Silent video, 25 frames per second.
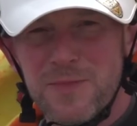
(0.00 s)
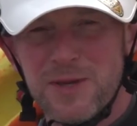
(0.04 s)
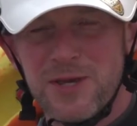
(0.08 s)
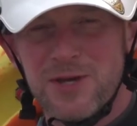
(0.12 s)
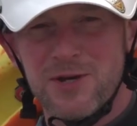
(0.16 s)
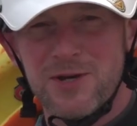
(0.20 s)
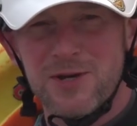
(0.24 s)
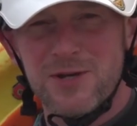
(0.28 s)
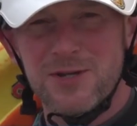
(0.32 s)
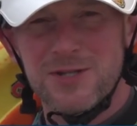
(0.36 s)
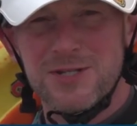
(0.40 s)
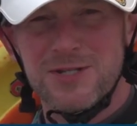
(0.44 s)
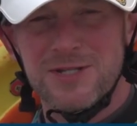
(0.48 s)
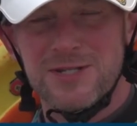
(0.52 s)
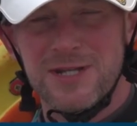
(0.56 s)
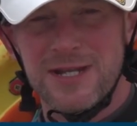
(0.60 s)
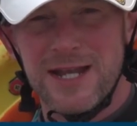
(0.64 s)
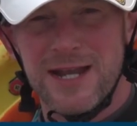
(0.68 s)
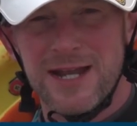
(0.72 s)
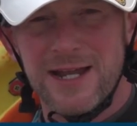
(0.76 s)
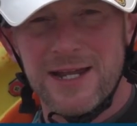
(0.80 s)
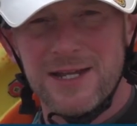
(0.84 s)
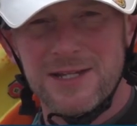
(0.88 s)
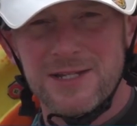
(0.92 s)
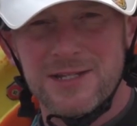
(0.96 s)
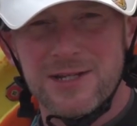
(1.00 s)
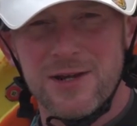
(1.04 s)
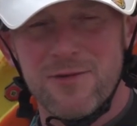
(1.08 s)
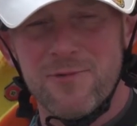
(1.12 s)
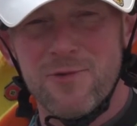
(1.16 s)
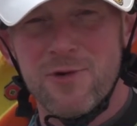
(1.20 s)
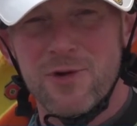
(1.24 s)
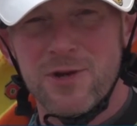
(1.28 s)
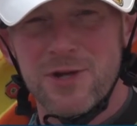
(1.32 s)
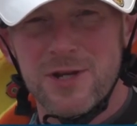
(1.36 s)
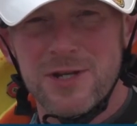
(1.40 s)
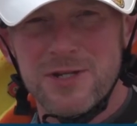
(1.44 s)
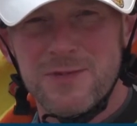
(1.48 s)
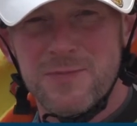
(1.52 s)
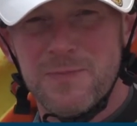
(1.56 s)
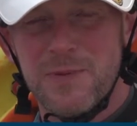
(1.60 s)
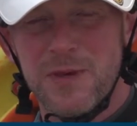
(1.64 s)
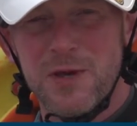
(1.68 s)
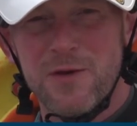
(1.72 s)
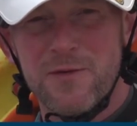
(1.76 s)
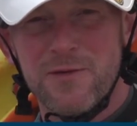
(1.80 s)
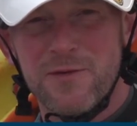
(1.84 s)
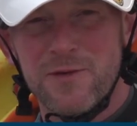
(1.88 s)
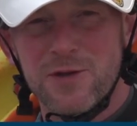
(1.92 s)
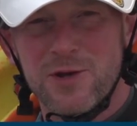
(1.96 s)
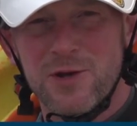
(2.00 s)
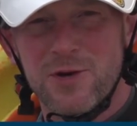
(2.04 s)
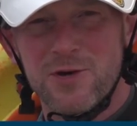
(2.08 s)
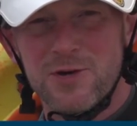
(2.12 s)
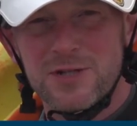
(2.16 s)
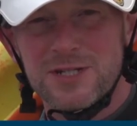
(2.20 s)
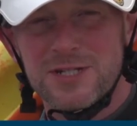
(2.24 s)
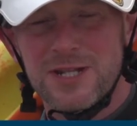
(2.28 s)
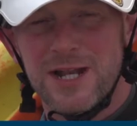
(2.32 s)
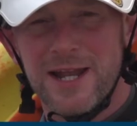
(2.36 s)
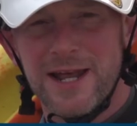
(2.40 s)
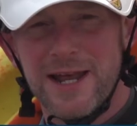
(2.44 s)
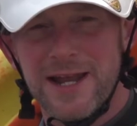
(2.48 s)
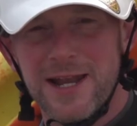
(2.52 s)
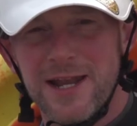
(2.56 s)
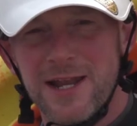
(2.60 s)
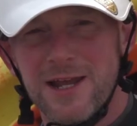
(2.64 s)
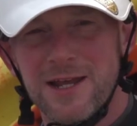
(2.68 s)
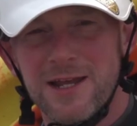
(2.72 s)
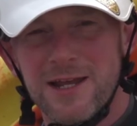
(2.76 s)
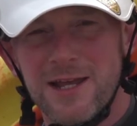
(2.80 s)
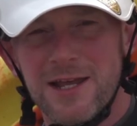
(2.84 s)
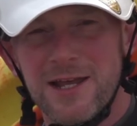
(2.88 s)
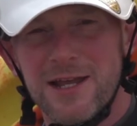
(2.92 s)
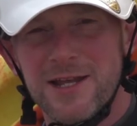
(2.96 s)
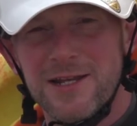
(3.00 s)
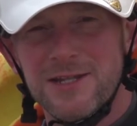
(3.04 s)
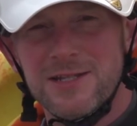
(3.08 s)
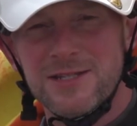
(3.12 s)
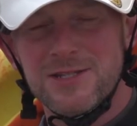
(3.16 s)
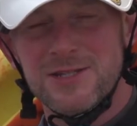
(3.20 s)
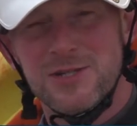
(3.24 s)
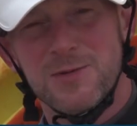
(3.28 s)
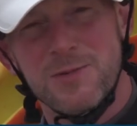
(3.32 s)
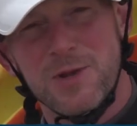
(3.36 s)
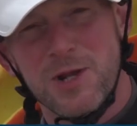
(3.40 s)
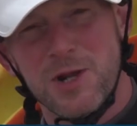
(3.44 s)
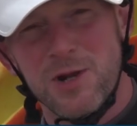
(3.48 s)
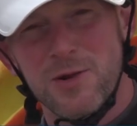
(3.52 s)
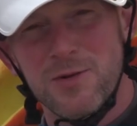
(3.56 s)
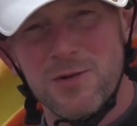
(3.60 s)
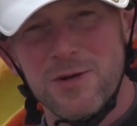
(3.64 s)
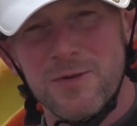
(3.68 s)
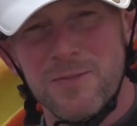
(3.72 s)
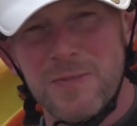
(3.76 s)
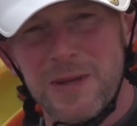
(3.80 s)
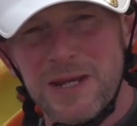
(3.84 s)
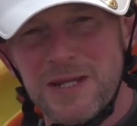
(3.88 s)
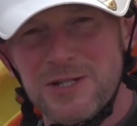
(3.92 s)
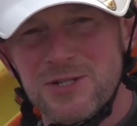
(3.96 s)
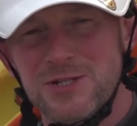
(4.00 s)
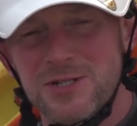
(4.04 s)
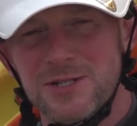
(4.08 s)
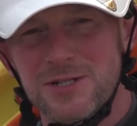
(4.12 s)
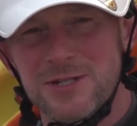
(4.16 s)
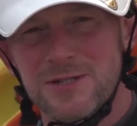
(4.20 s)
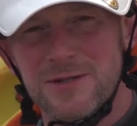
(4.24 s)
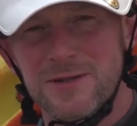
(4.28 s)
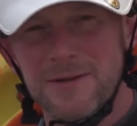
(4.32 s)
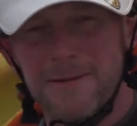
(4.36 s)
because it has a rugged, beautiful coastline and secluded beaches.